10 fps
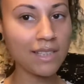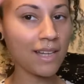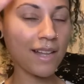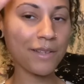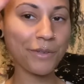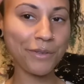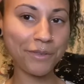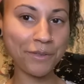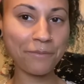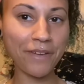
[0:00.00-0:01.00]
Hello,
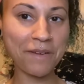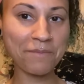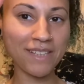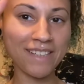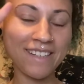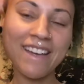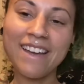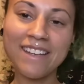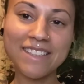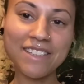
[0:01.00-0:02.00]
YouTube family.
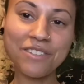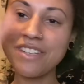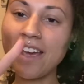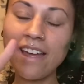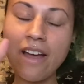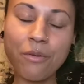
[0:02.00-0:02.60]
Today